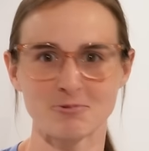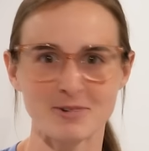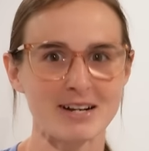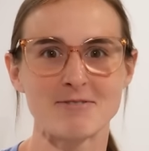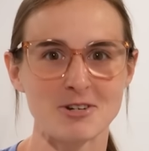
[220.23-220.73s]

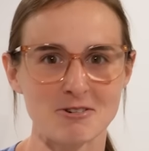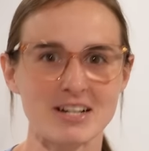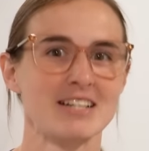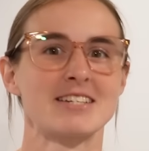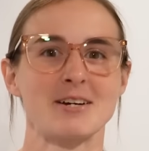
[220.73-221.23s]
whatever you
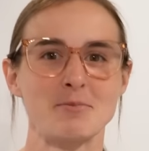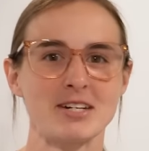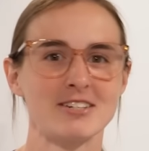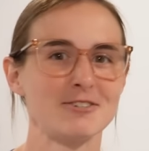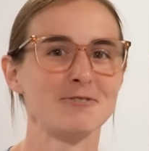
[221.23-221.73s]
guys tell me
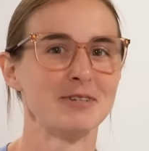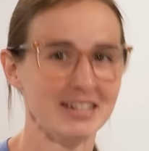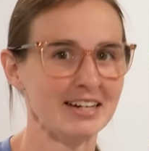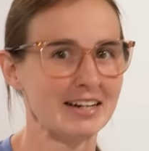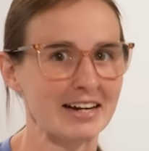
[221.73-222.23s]
to do.
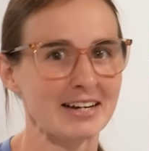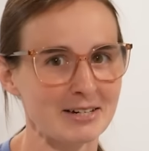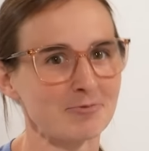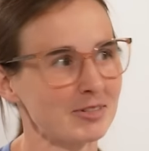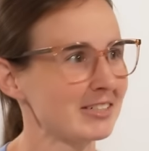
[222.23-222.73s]

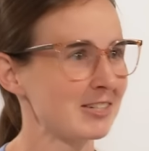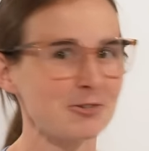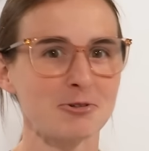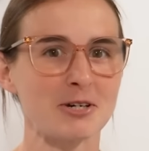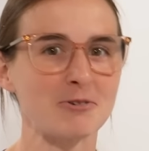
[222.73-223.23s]
I really
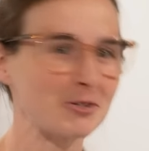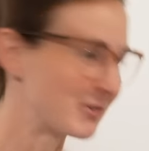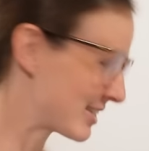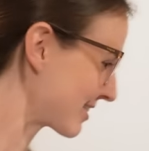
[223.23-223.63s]
do go do it.